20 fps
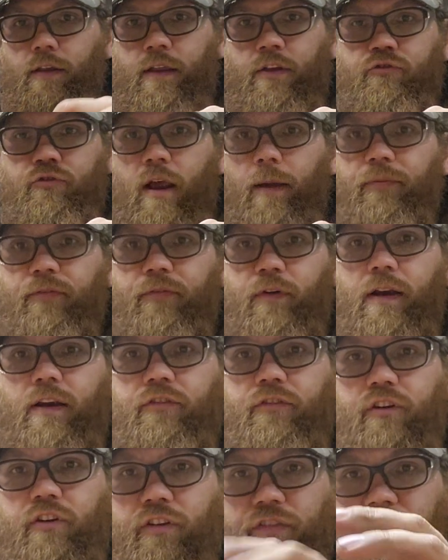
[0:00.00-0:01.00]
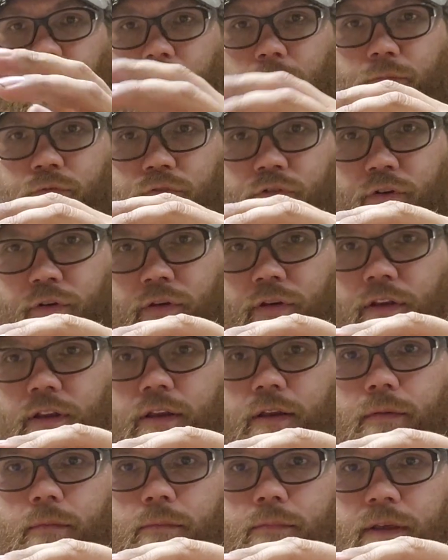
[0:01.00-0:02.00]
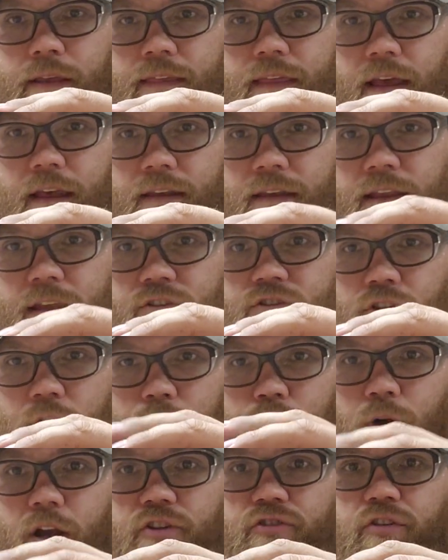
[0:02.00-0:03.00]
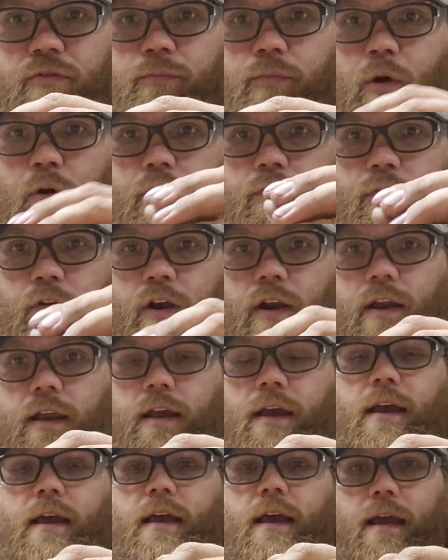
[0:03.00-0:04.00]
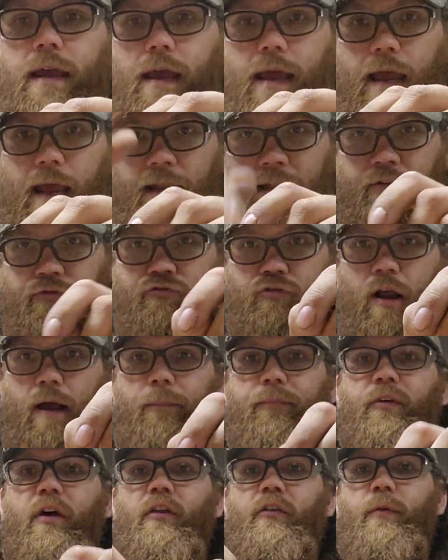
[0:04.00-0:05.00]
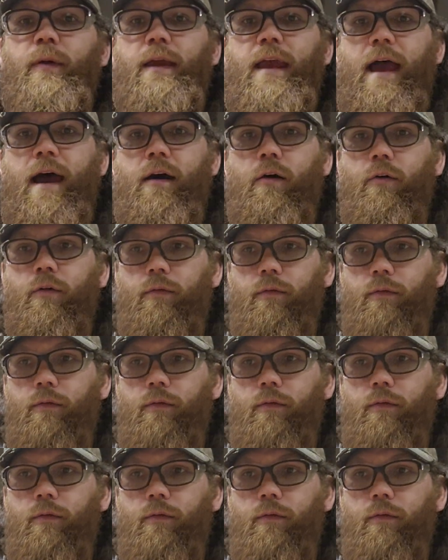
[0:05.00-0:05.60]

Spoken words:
It drops free. So you just need to get that initial pressure broke free, and it drops all the way out.